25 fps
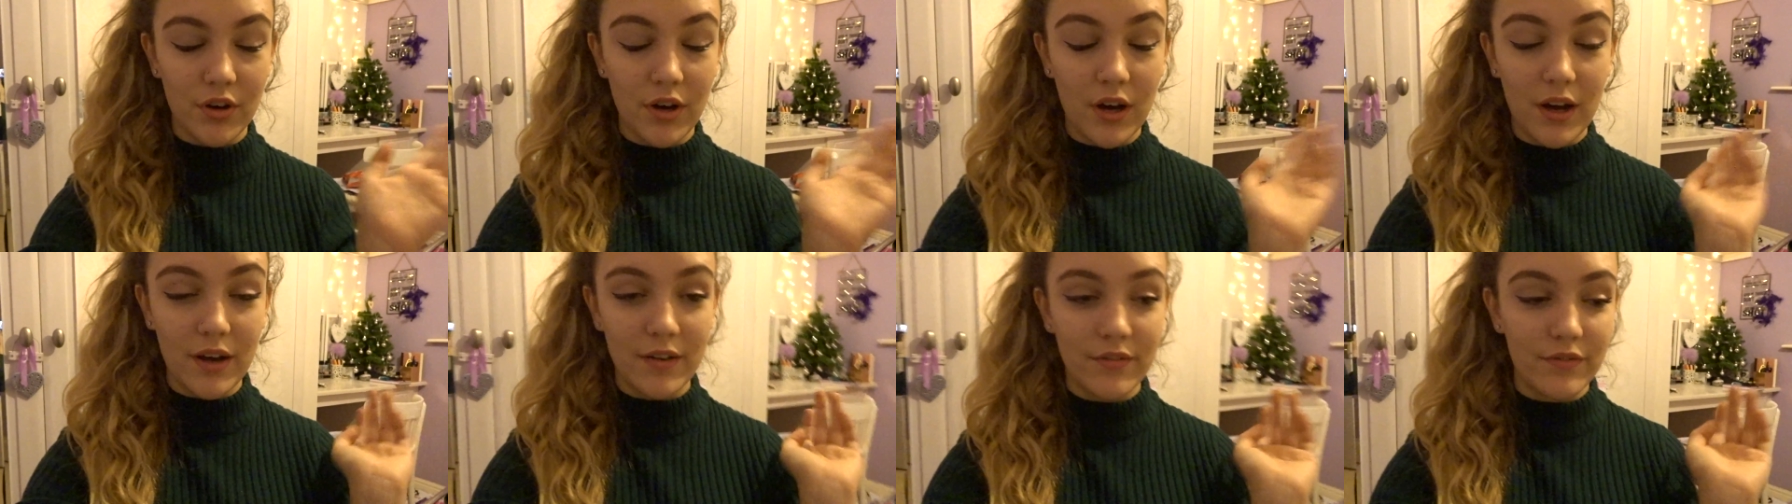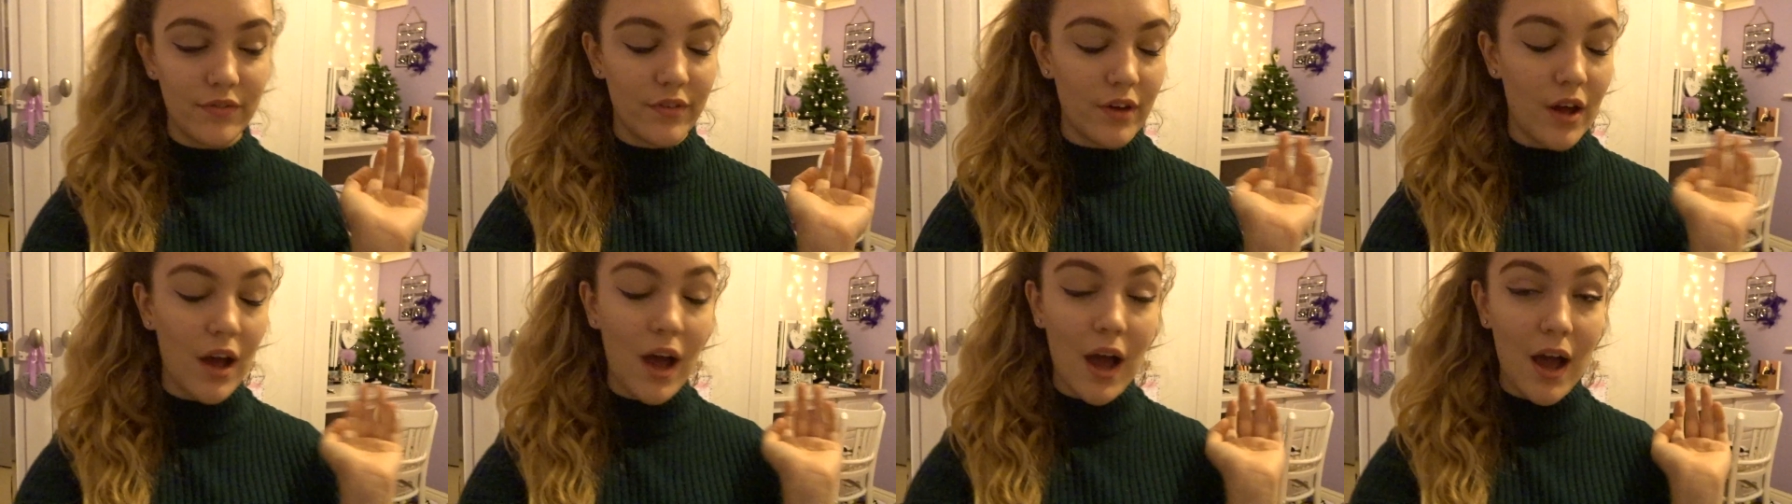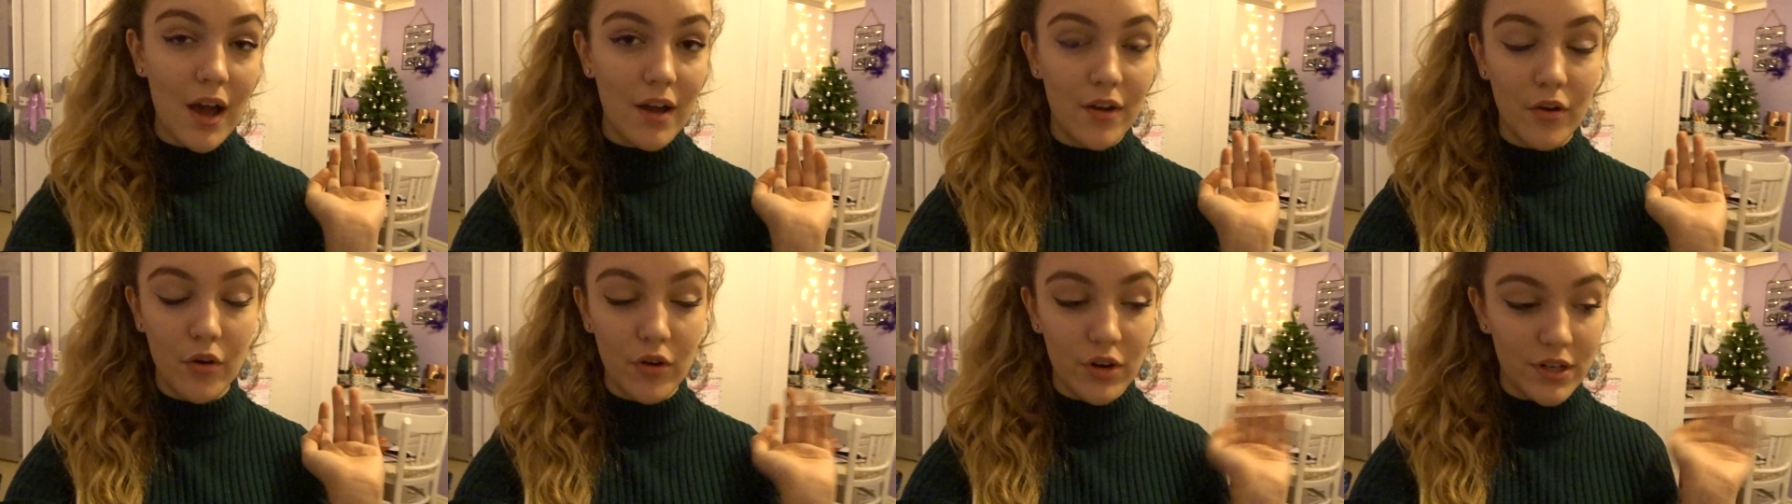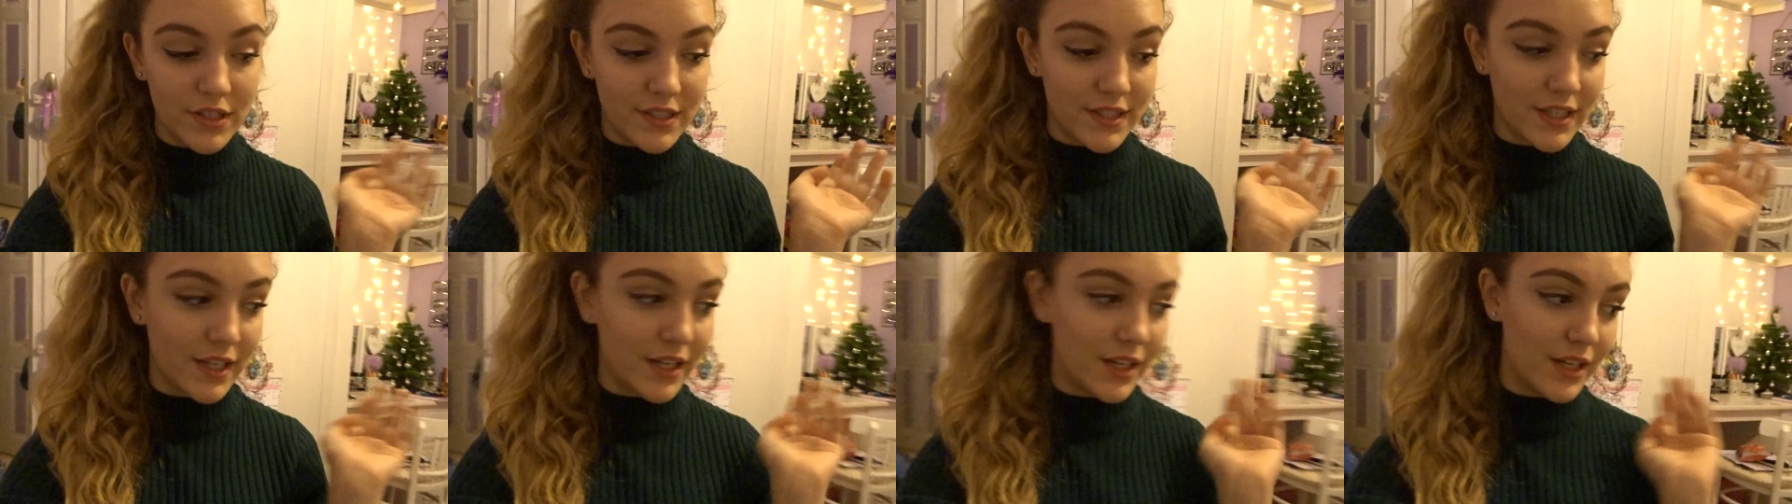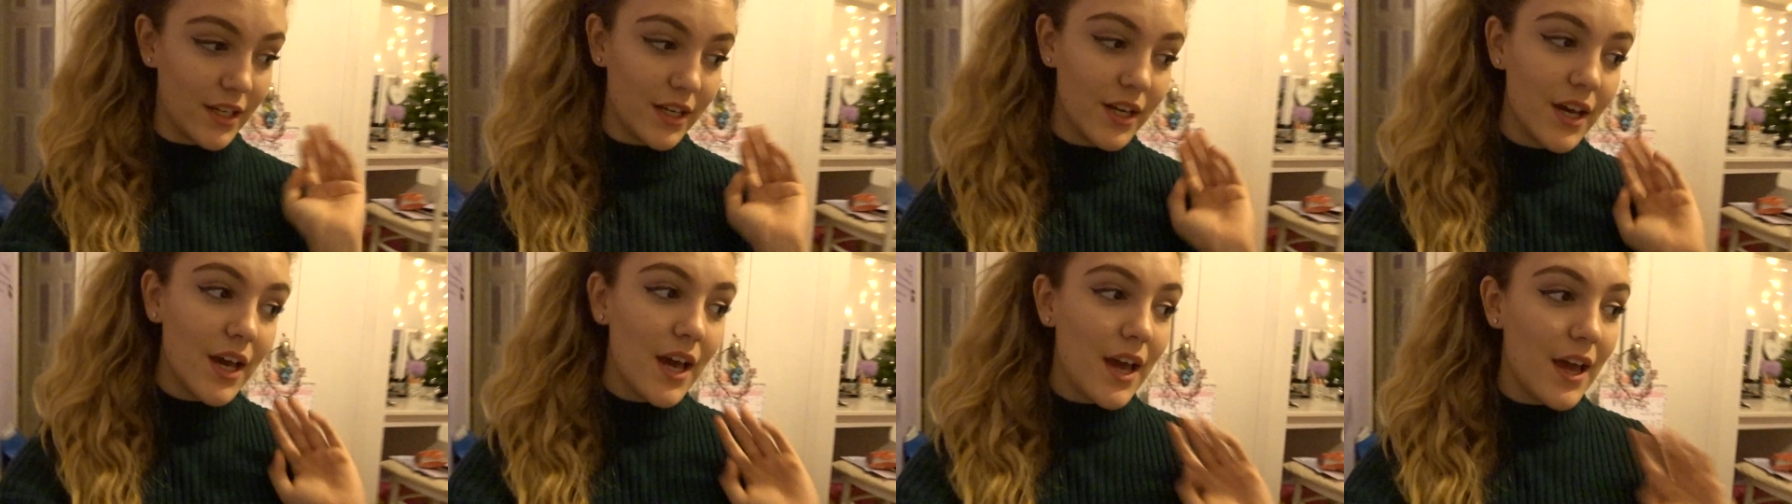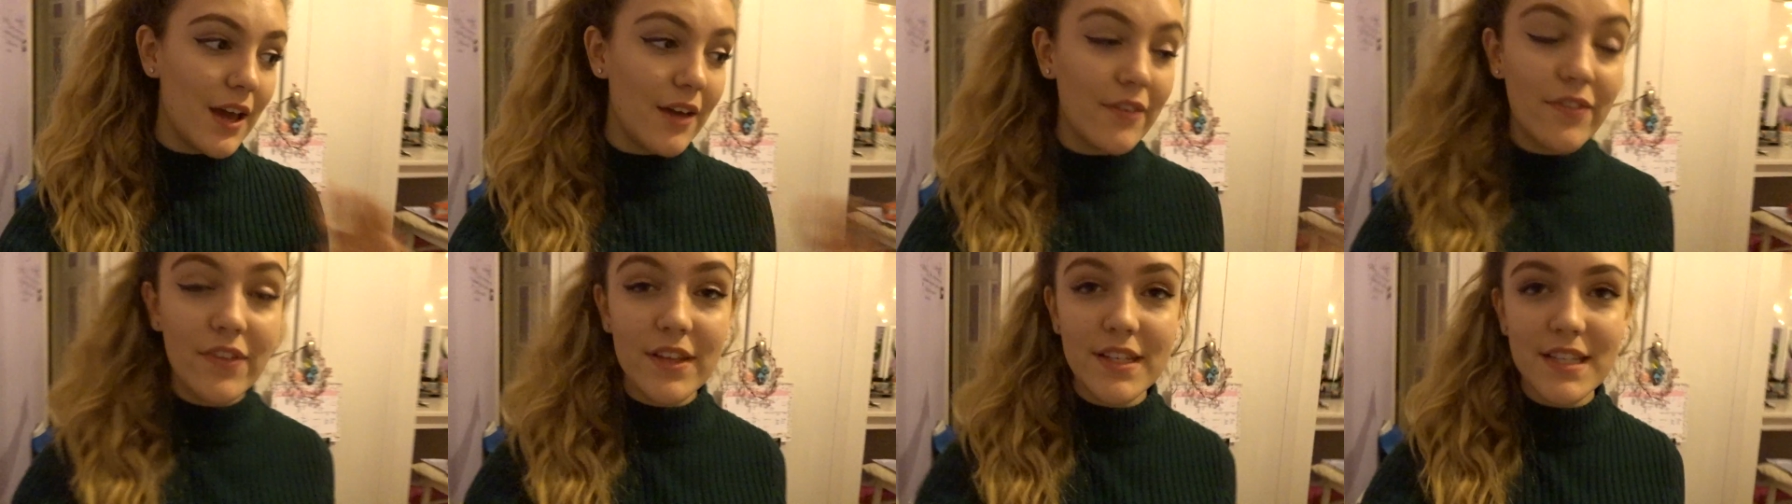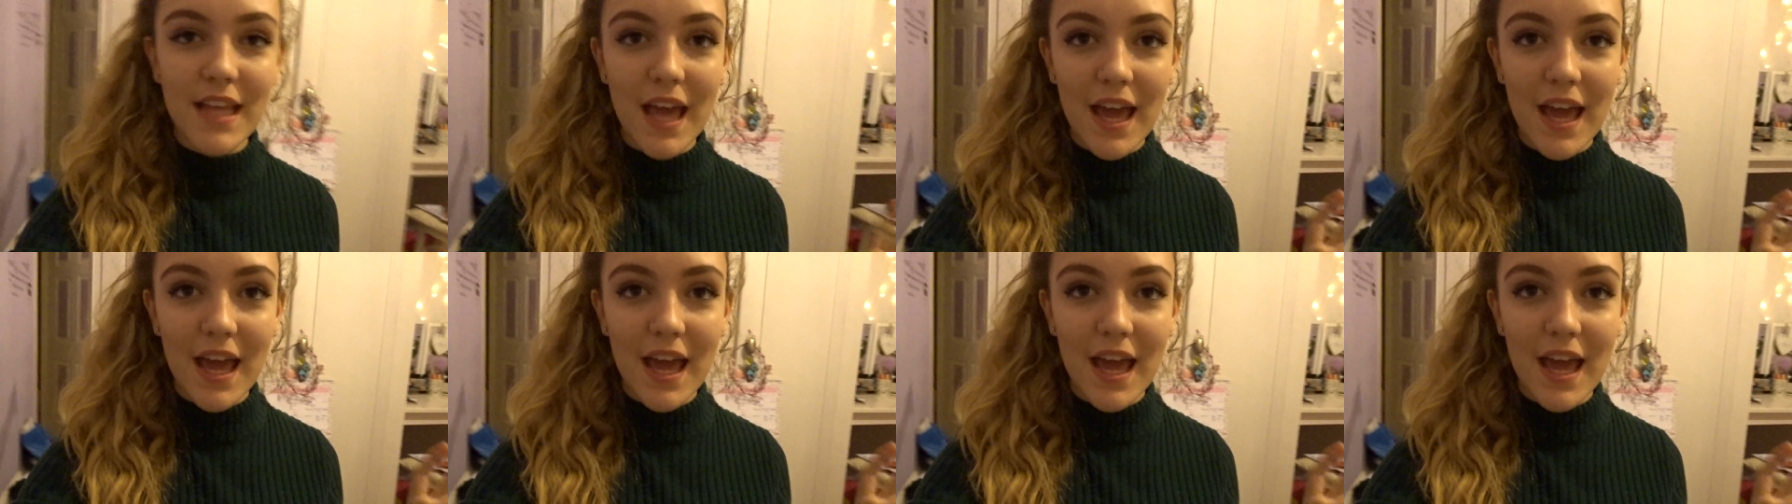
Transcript: I've, I honestly, if there's